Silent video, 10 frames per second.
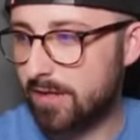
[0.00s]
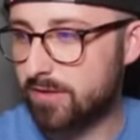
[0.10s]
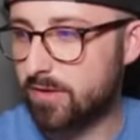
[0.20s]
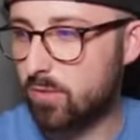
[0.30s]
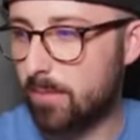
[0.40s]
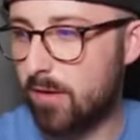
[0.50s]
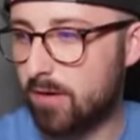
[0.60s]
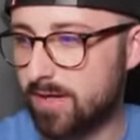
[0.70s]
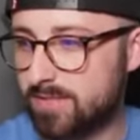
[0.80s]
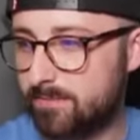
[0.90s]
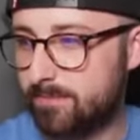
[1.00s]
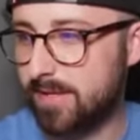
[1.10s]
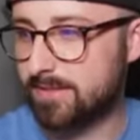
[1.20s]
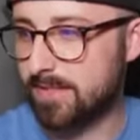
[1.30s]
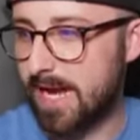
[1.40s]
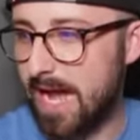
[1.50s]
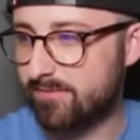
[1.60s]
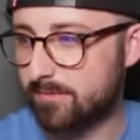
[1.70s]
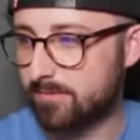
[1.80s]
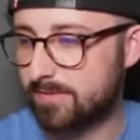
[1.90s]
I don't know what price Peter's going to
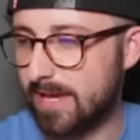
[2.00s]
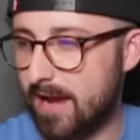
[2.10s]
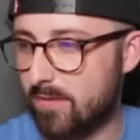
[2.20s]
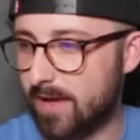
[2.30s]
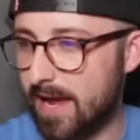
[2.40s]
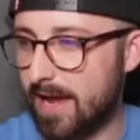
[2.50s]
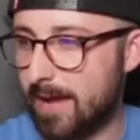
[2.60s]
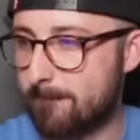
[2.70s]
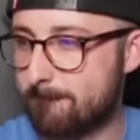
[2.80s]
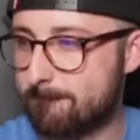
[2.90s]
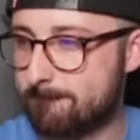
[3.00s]
have him down at.